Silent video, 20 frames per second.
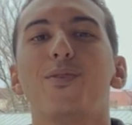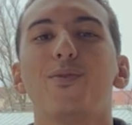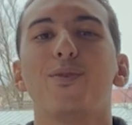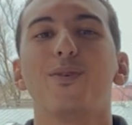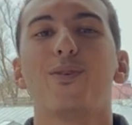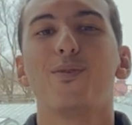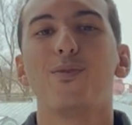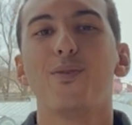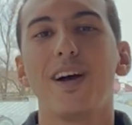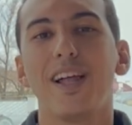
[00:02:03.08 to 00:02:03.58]

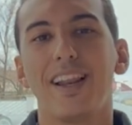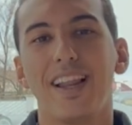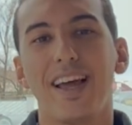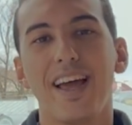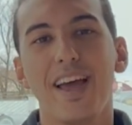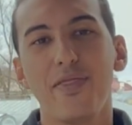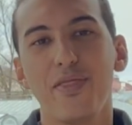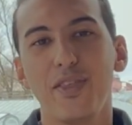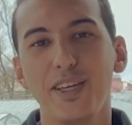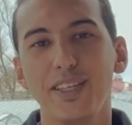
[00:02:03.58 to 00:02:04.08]
Well, and
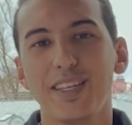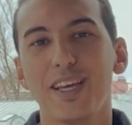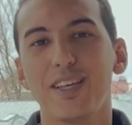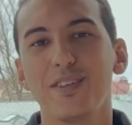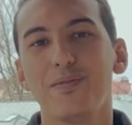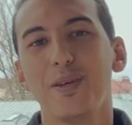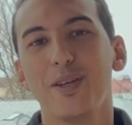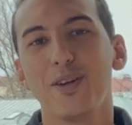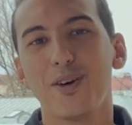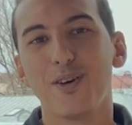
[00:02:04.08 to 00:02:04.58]
this has
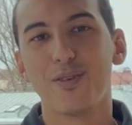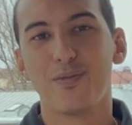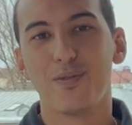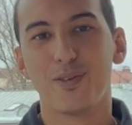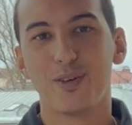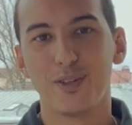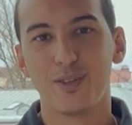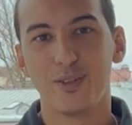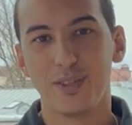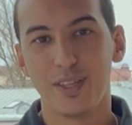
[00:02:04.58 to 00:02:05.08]
been all for
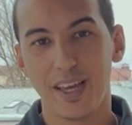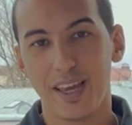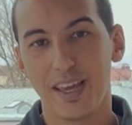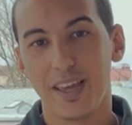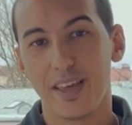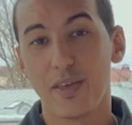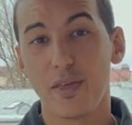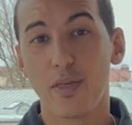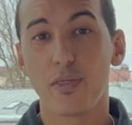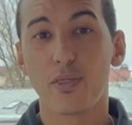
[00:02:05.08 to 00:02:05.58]
today.
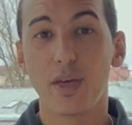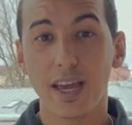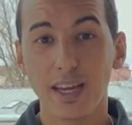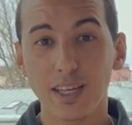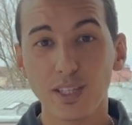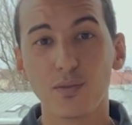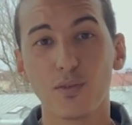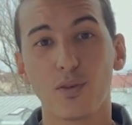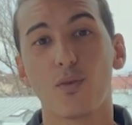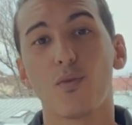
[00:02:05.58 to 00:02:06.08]
Thanks
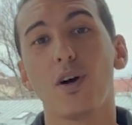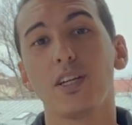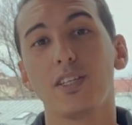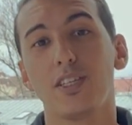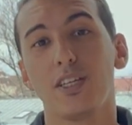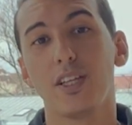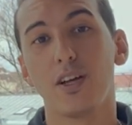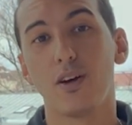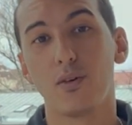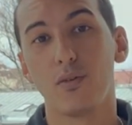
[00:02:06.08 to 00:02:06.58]
for watching
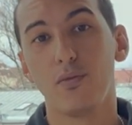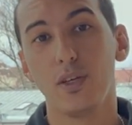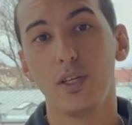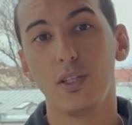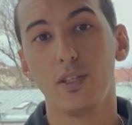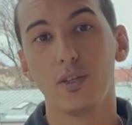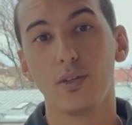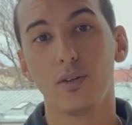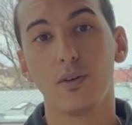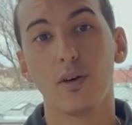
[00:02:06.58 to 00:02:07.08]
our
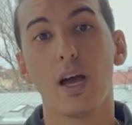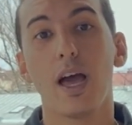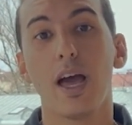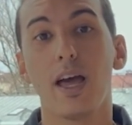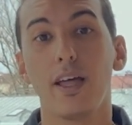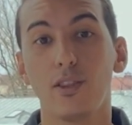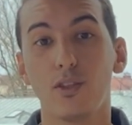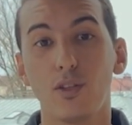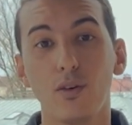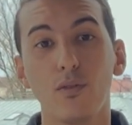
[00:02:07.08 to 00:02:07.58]
video, and
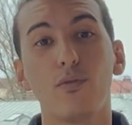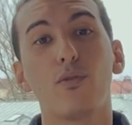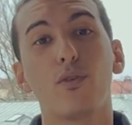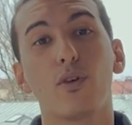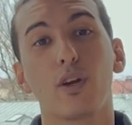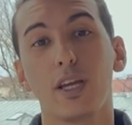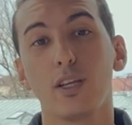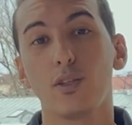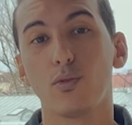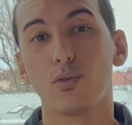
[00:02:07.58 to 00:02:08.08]
don't
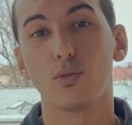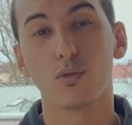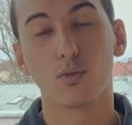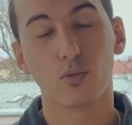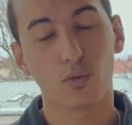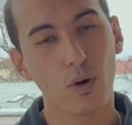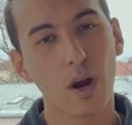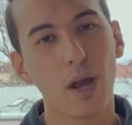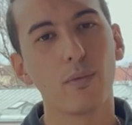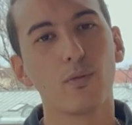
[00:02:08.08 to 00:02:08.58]
forget to
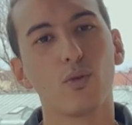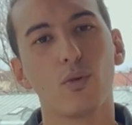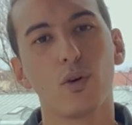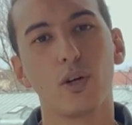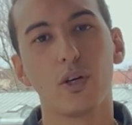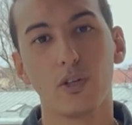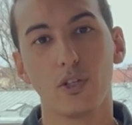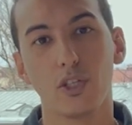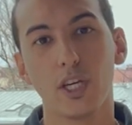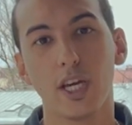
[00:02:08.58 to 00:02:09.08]
subscribe to our
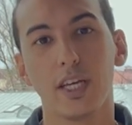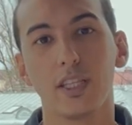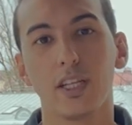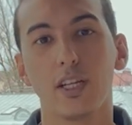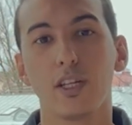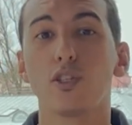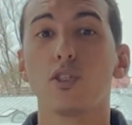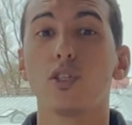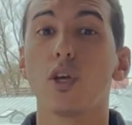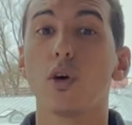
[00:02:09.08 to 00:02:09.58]
channel
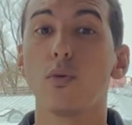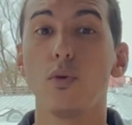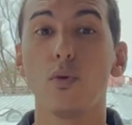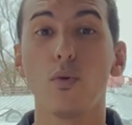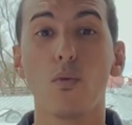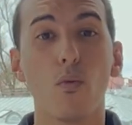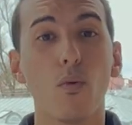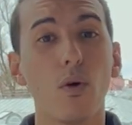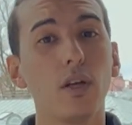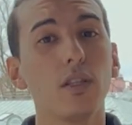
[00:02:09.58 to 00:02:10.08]
so you
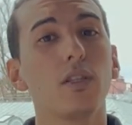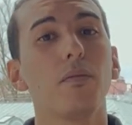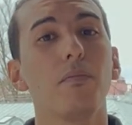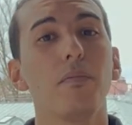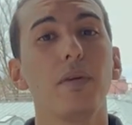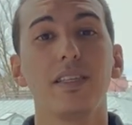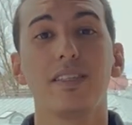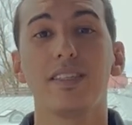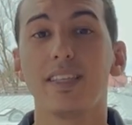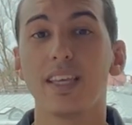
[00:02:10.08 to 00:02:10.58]
won't
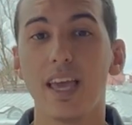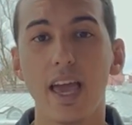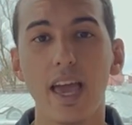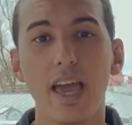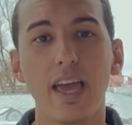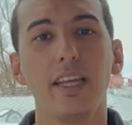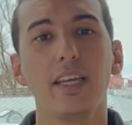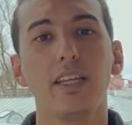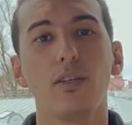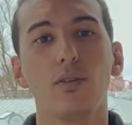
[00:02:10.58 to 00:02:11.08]
miss
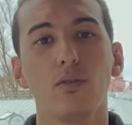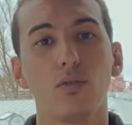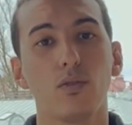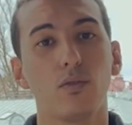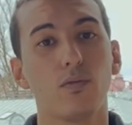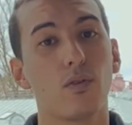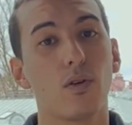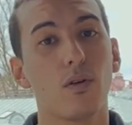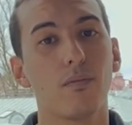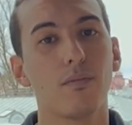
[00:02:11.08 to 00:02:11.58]
any news
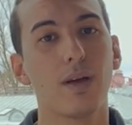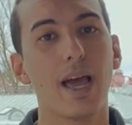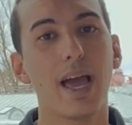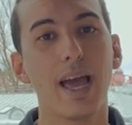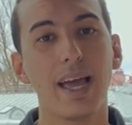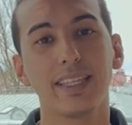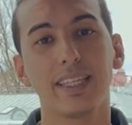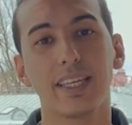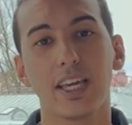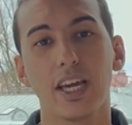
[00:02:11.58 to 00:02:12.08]
from
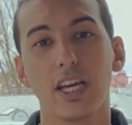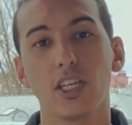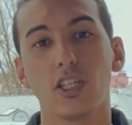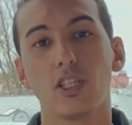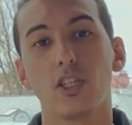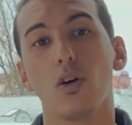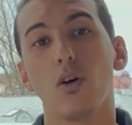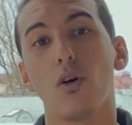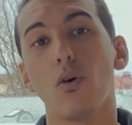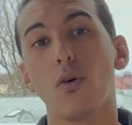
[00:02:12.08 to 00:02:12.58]
Adcash
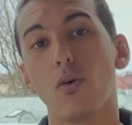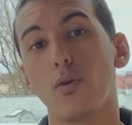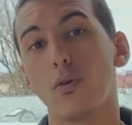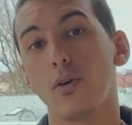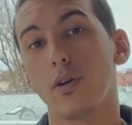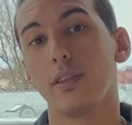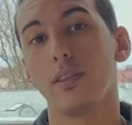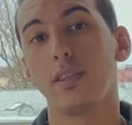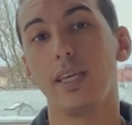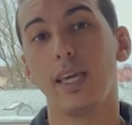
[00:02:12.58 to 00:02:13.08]
or
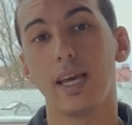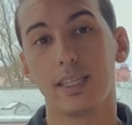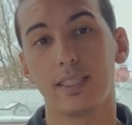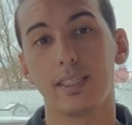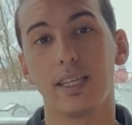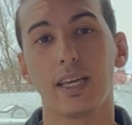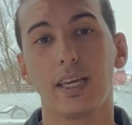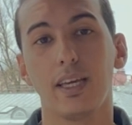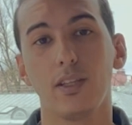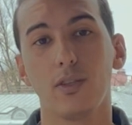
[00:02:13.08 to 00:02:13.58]
the AdTech
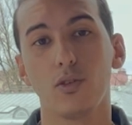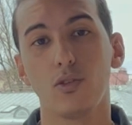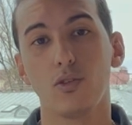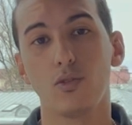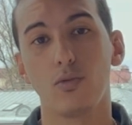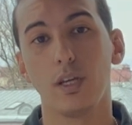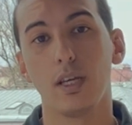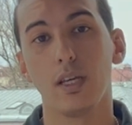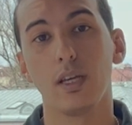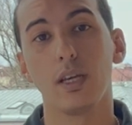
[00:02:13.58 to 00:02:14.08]

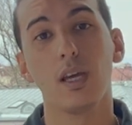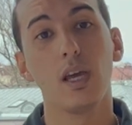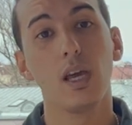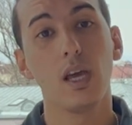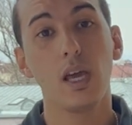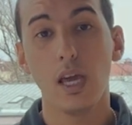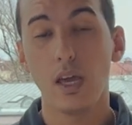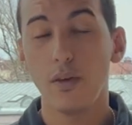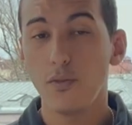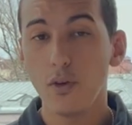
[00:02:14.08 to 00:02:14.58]
industry.
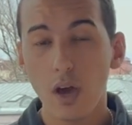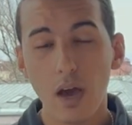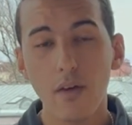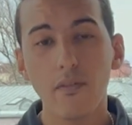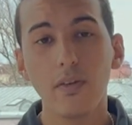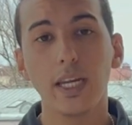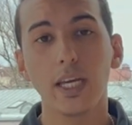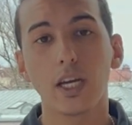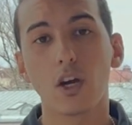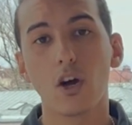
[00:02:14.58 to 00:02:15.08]
If you have
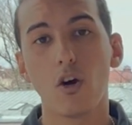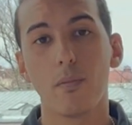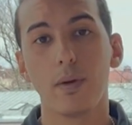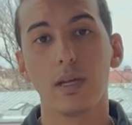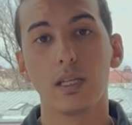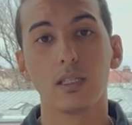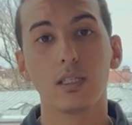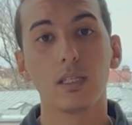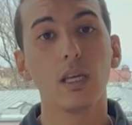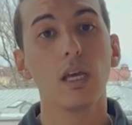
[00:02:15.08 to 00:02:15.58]
any
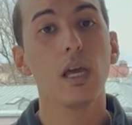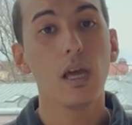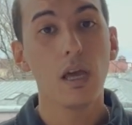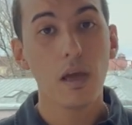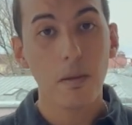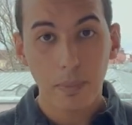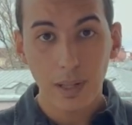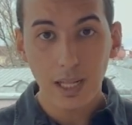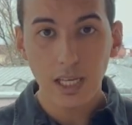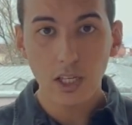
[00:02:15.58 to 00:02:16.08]
comments,
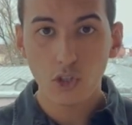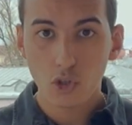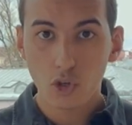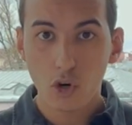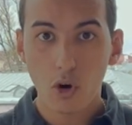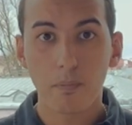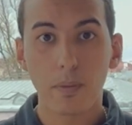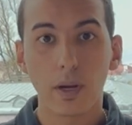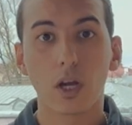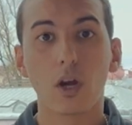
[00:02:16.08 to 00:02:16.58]
please drop
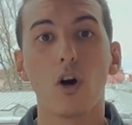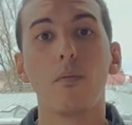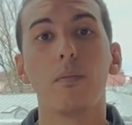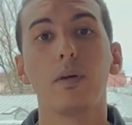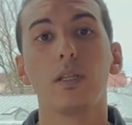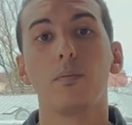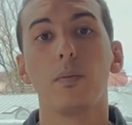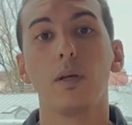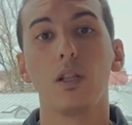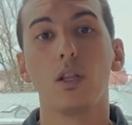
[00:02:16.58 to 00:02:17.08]
a comment
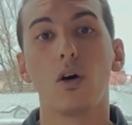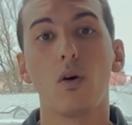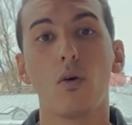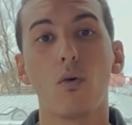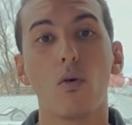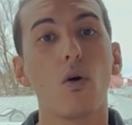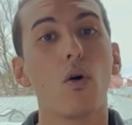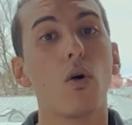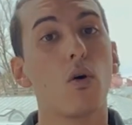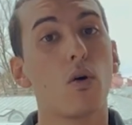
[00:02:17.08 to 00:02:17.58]
below
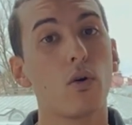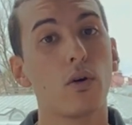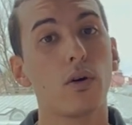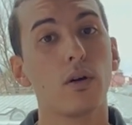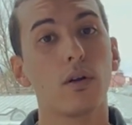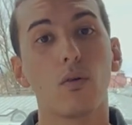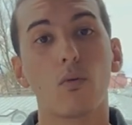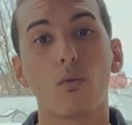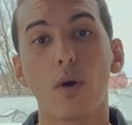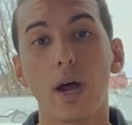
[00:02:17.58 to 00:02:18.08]
or
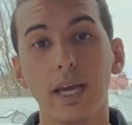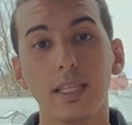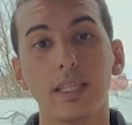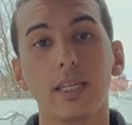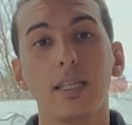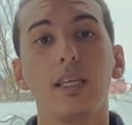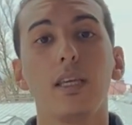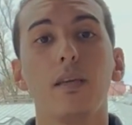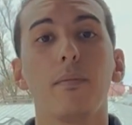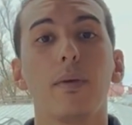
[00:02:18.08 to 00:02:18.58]
write an
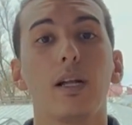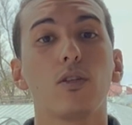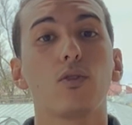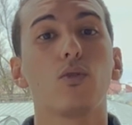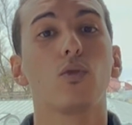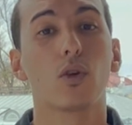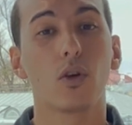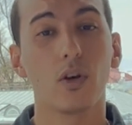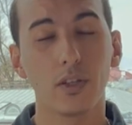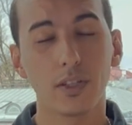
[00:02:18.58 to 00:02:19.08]
email to
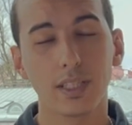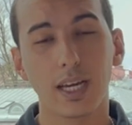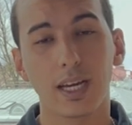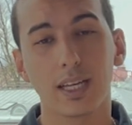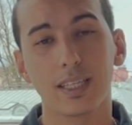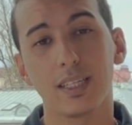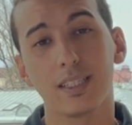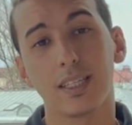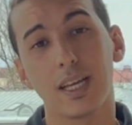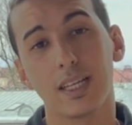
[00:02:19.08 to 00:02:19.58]

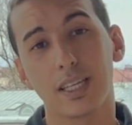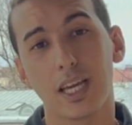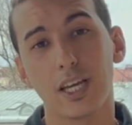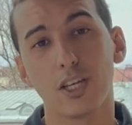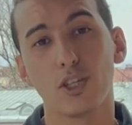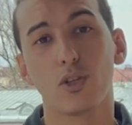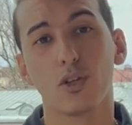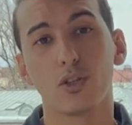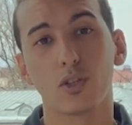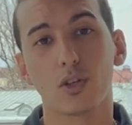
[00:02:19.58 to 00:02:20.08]

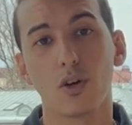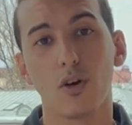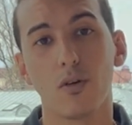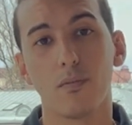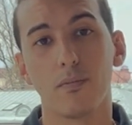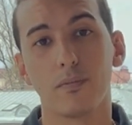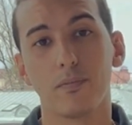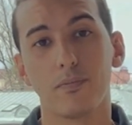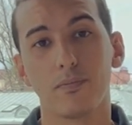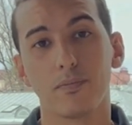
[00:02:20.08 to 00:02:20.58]
contact@adcash.com.
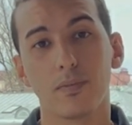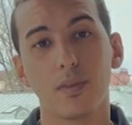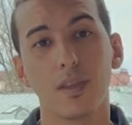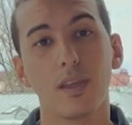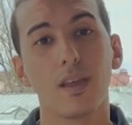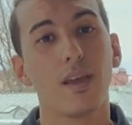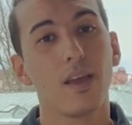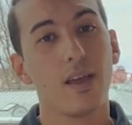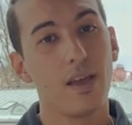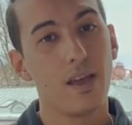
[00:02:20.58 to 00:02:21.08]

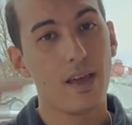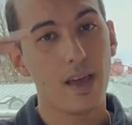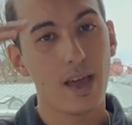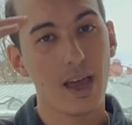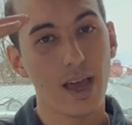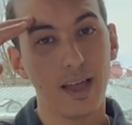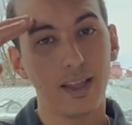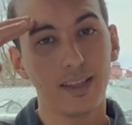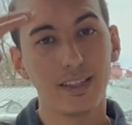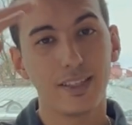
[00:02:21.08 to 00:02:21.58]

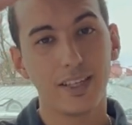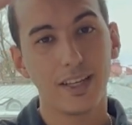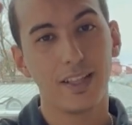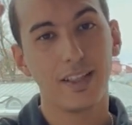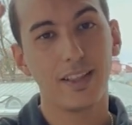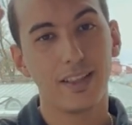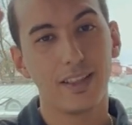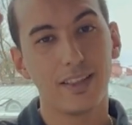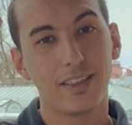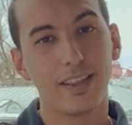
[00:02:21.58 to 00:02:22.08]
Until
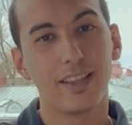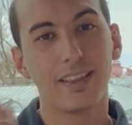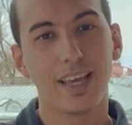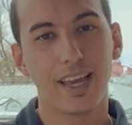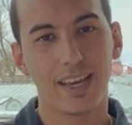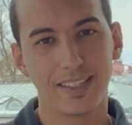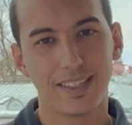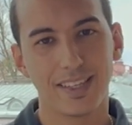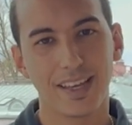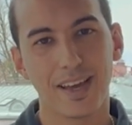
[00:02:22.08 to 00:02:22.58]
the
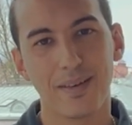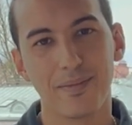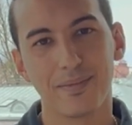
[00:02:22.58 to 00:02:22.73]
next time.